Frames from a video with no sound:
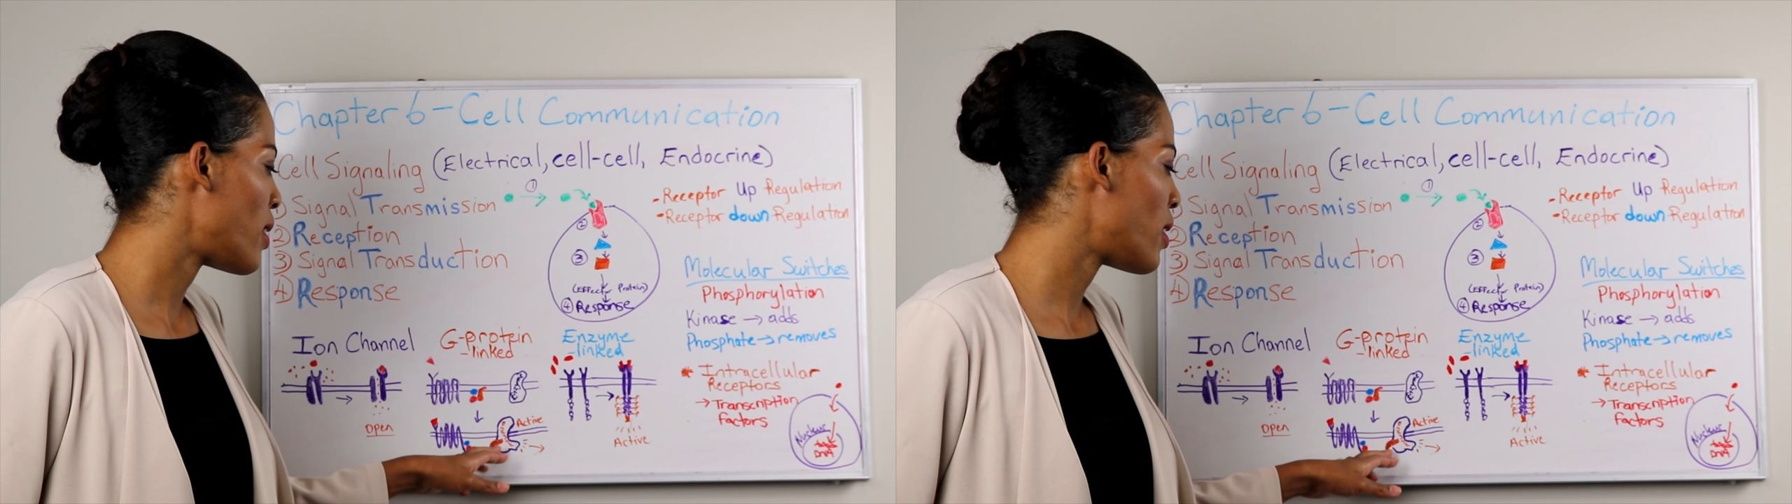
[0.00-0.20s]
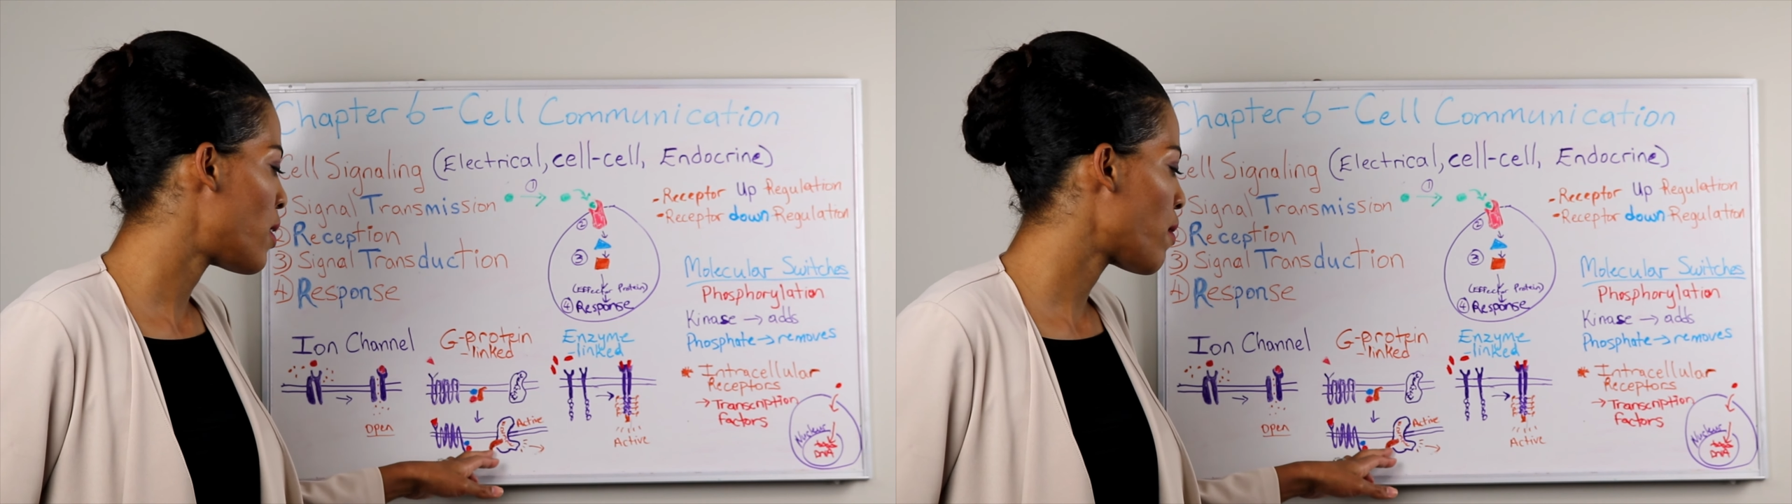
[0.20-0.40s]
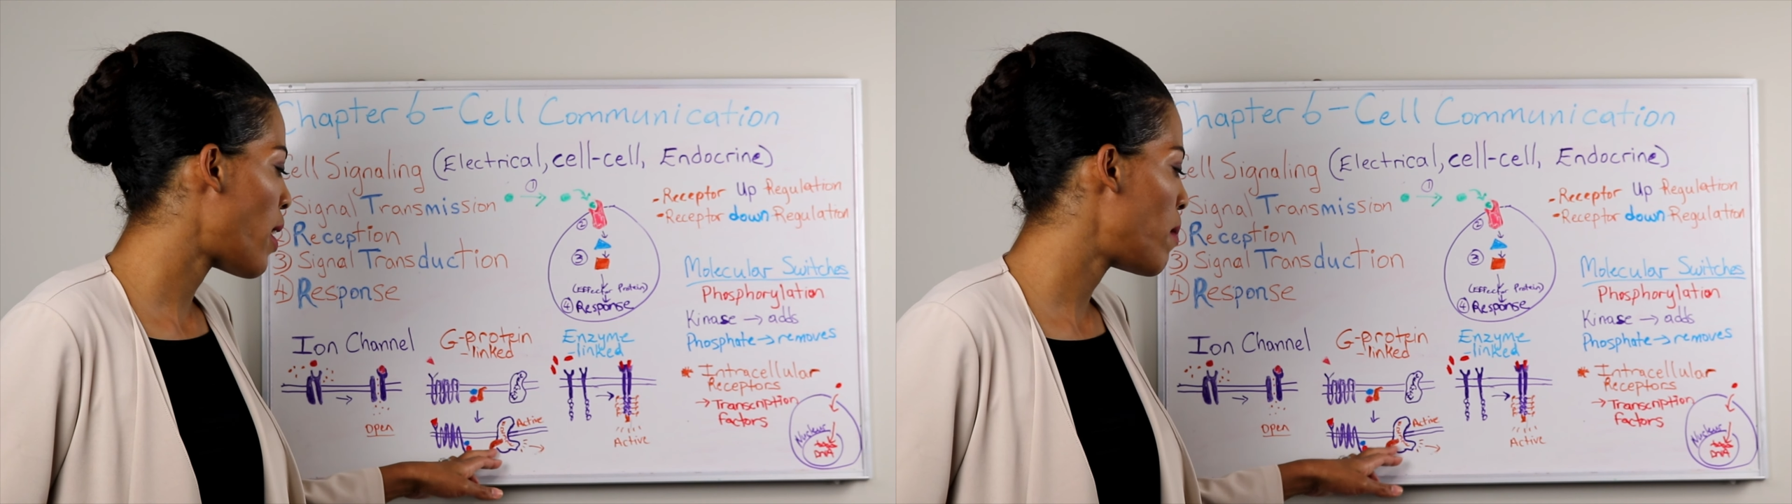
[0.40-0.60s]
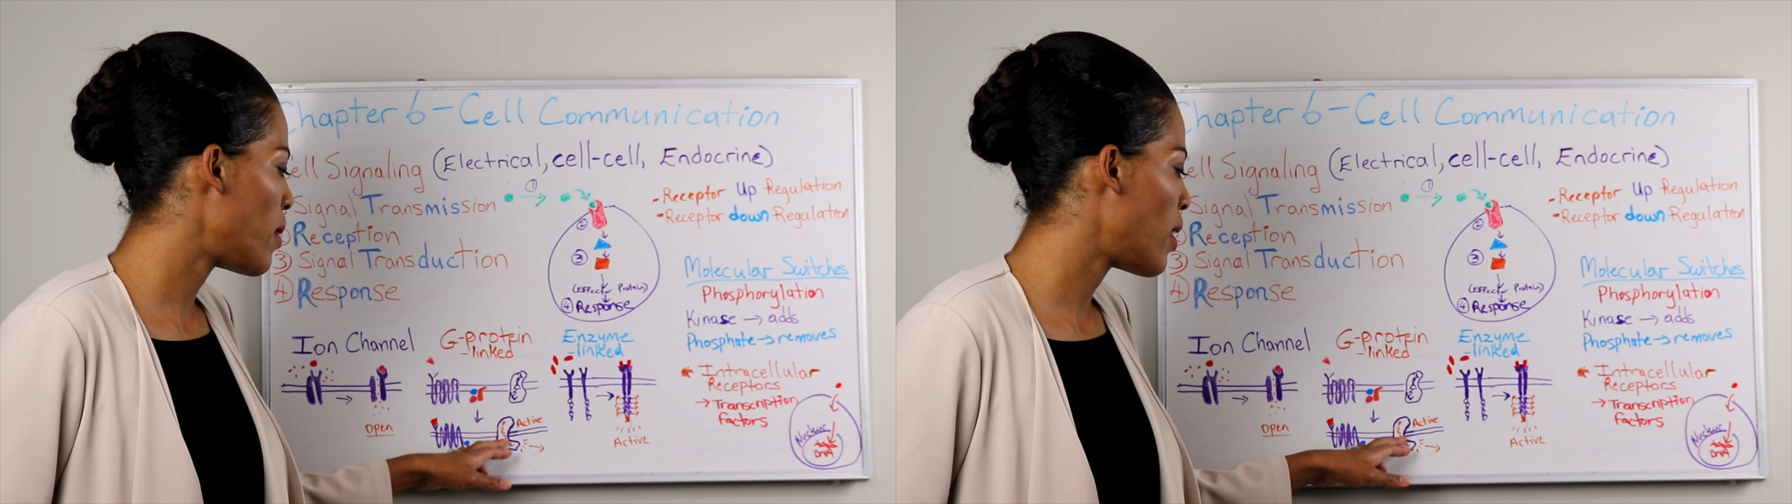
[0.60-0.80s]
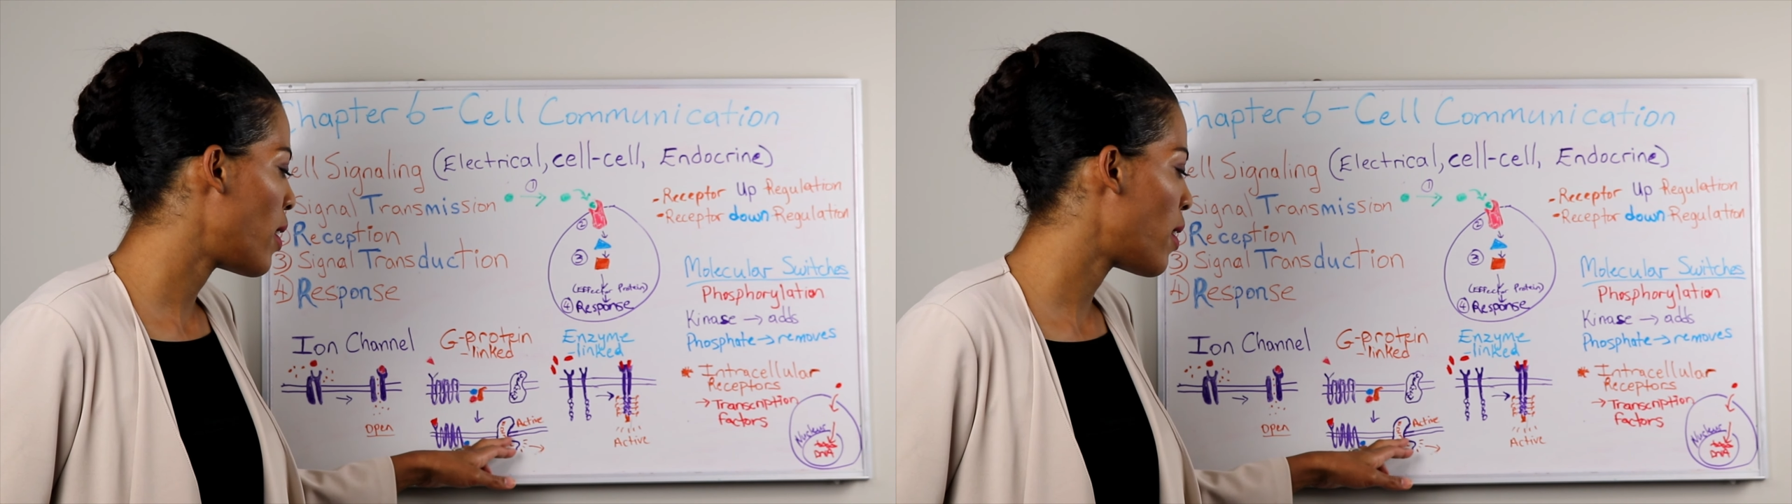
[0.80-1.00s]

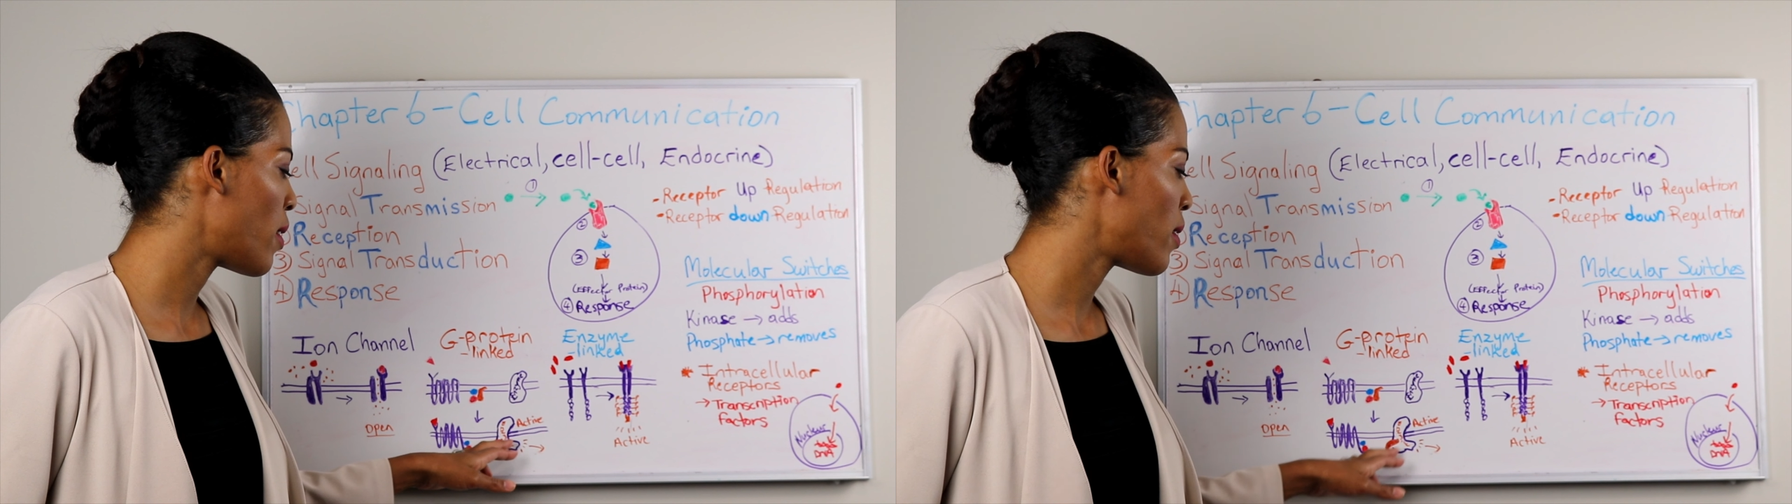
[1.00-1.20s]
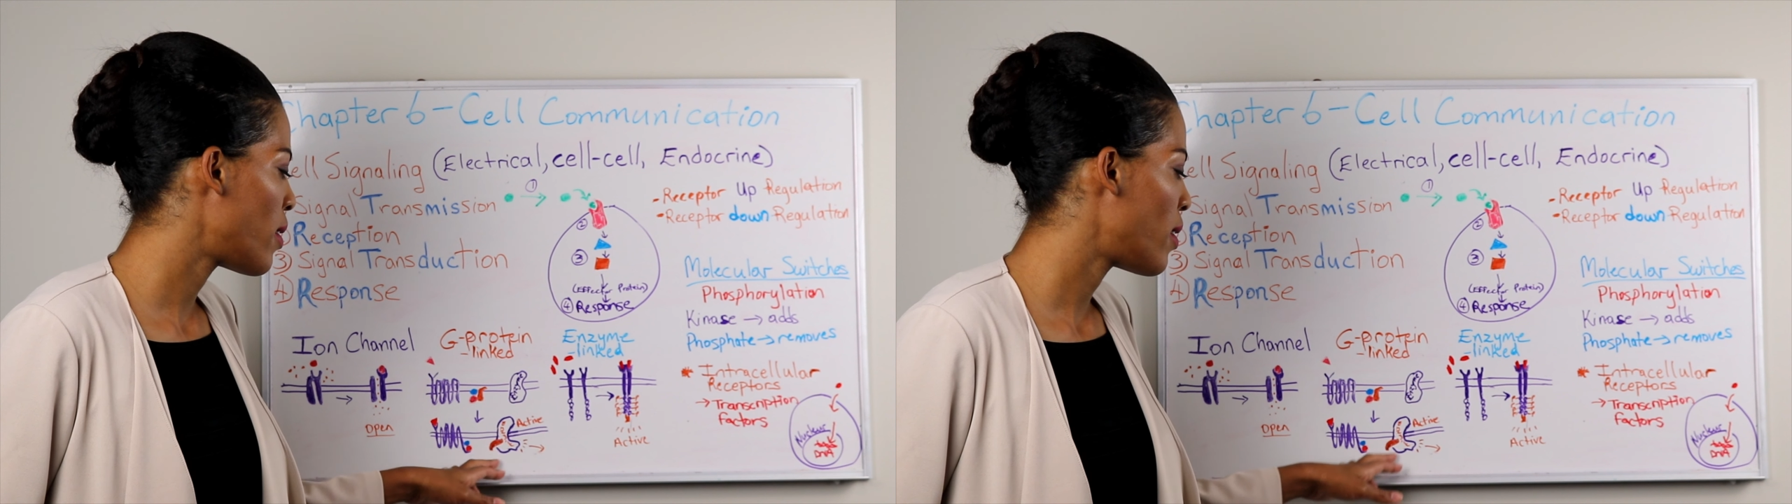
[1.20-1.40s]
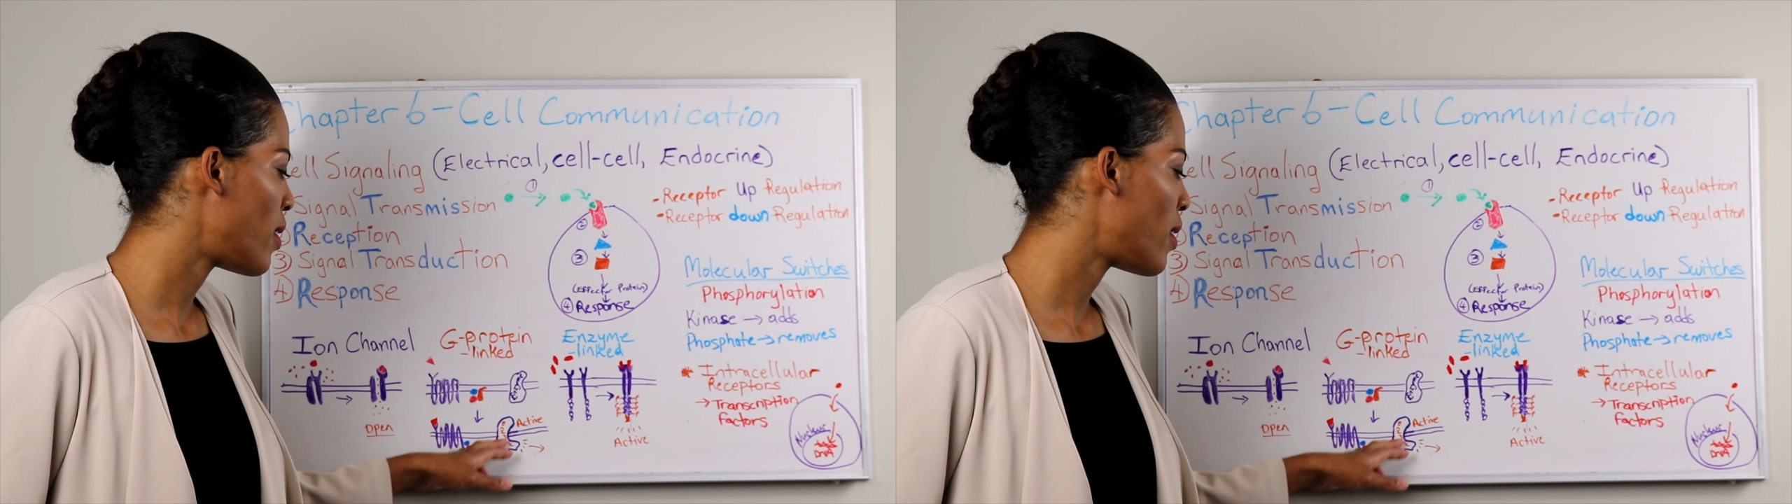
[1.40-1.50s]
describing here,